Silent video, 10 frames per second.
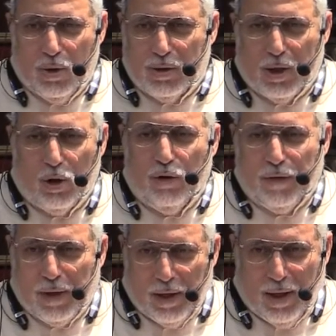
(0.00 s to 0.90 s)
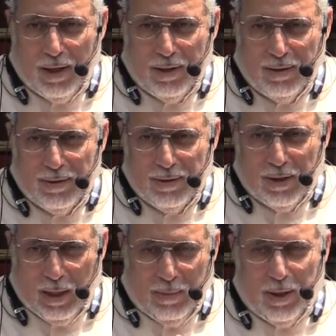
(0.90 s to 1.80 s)
order of Allah
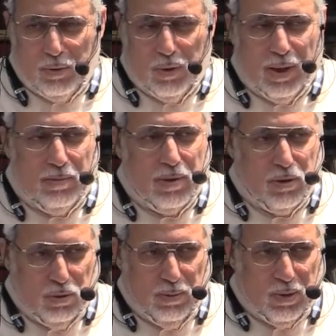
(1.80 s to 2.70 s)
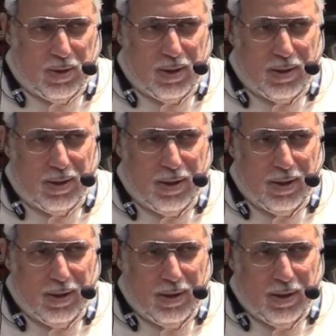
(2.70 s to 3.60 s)
coming to them through Moses
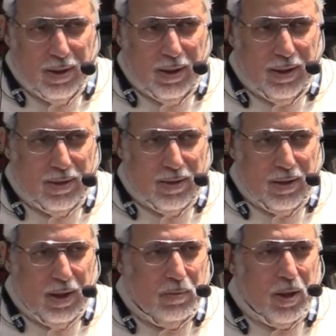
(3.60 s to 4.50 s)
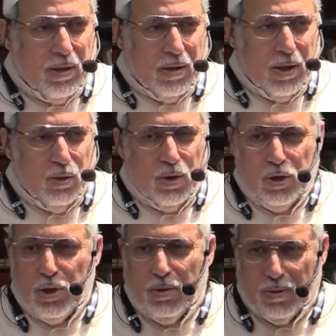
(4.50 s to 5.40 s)
is a mockery or
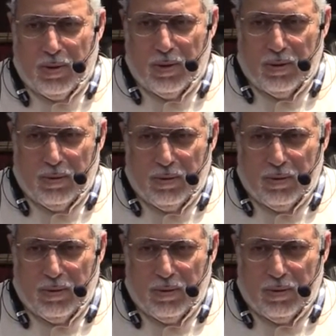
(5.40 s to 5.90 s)
a joke?